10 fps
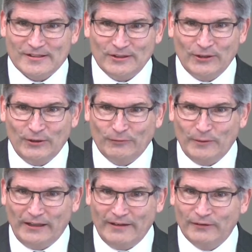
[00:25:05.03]
should go from
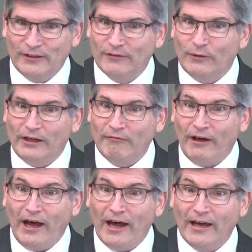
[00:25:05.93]
11 to
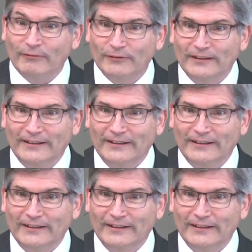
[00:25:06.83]
25.